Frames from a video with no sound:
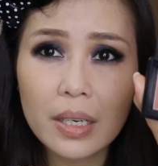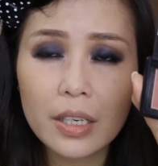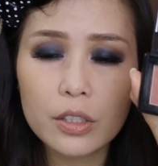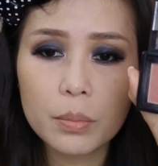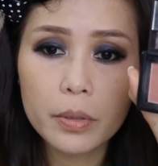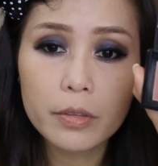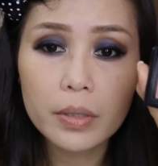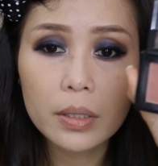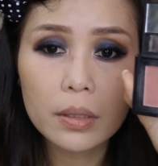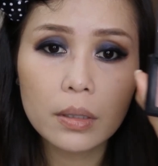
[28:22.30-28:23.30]
it's a
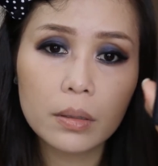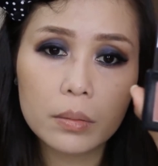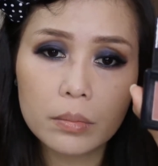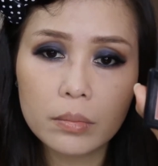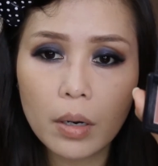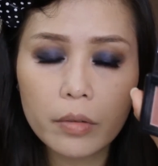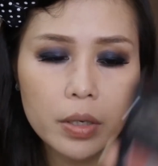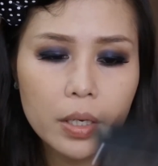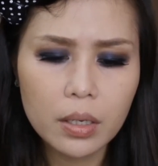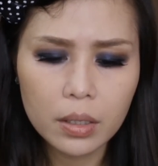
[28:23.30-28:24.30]
perfect
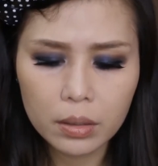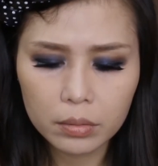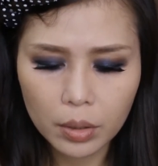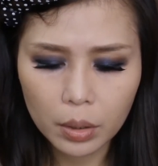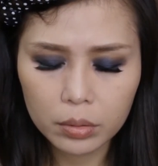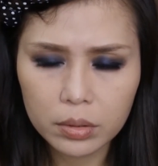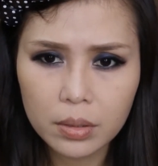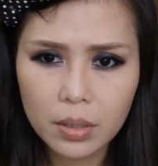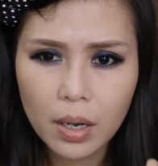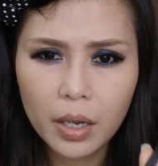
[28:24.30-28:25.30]
mauve
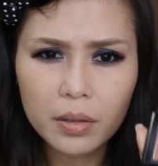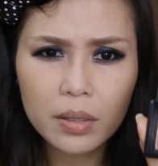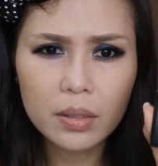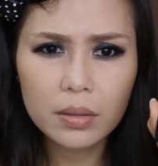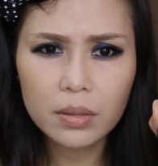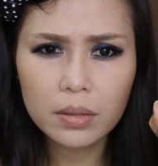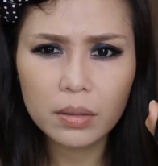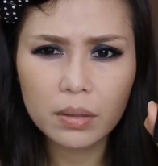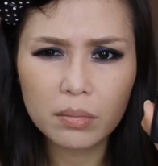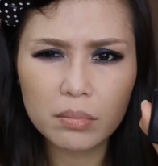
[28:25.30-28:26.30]
rose. I think this is
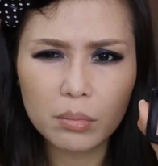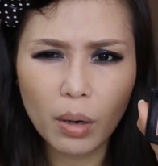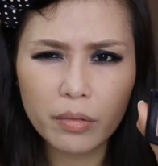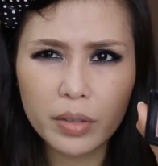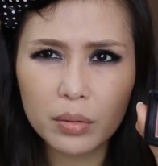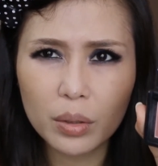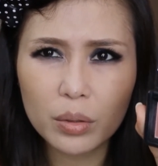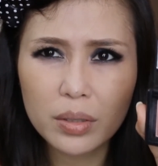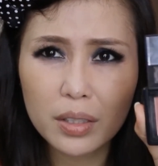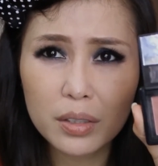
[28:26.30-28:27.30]
mauve
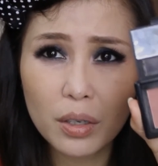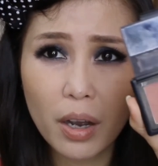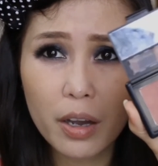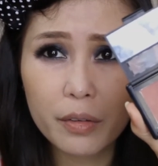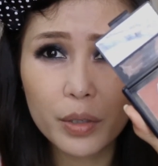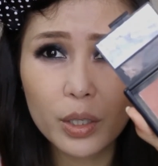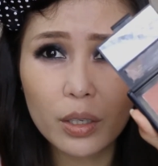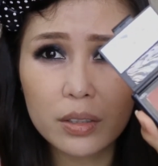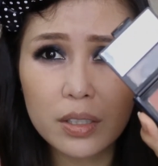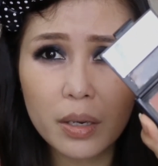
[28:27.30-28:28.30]
rose. I don't know. I
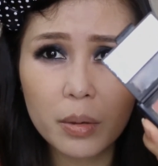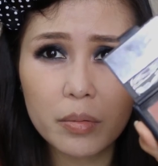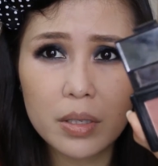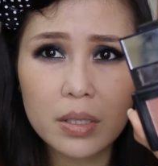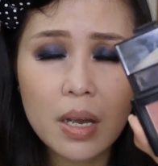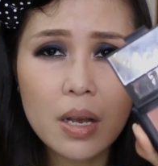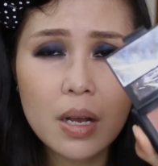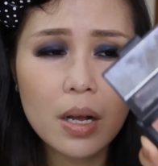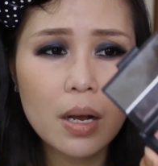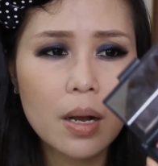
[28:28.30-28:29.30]
forgot the name of this
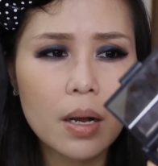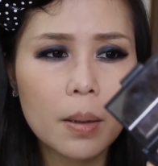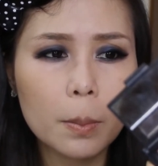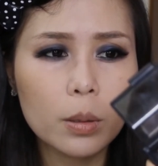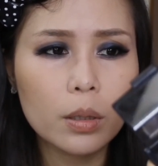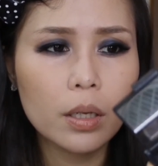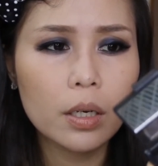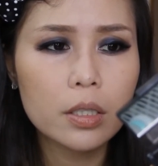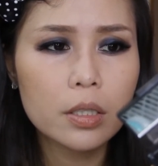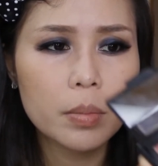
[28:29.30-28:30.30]

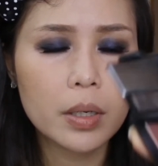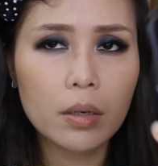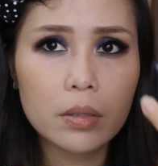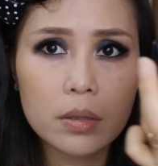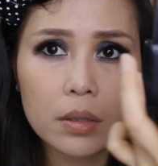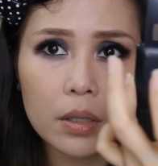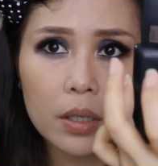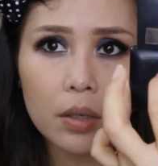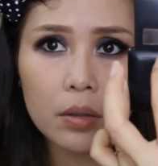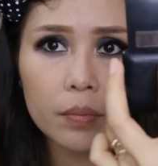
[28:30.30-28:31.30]
blush because, you
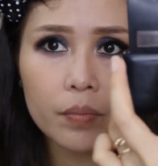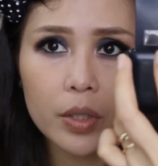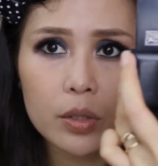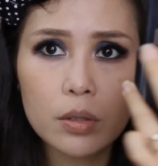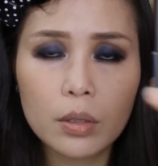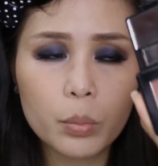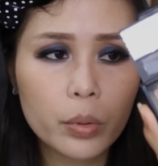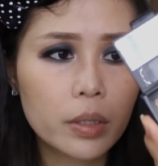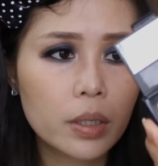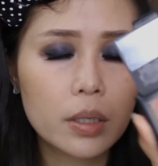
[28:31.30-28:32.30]
know, it's not
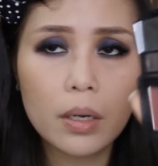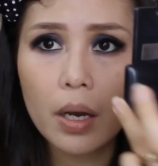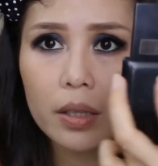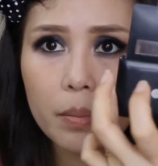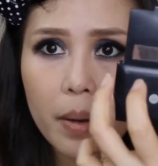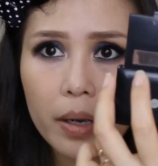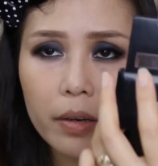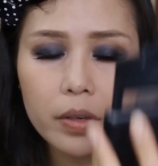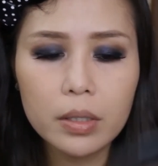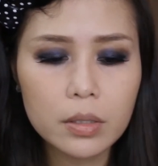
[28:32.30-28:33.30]
printed at the back
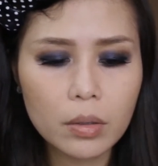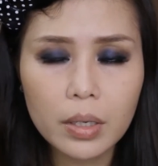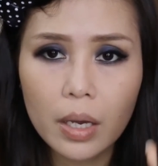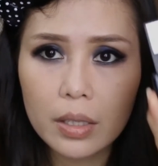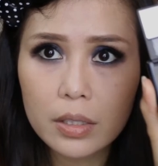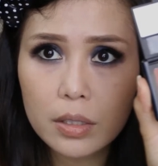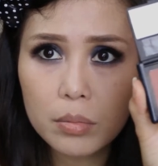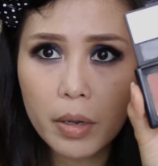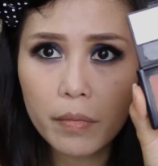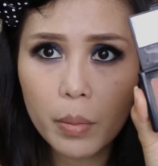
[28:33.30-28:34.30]
of it. So yeah, this is
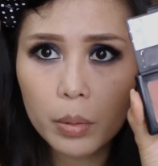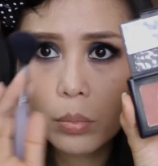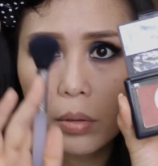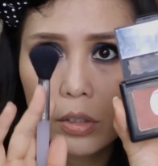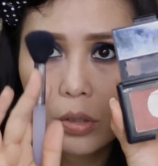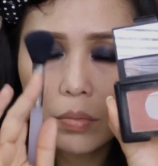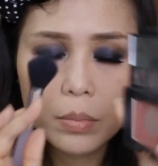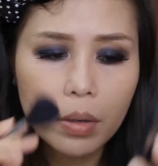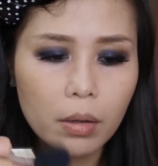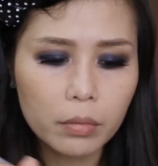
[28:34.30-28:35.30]
my favorite blush from
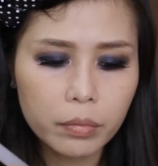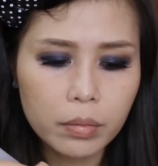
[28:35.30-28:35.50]
e.l.f.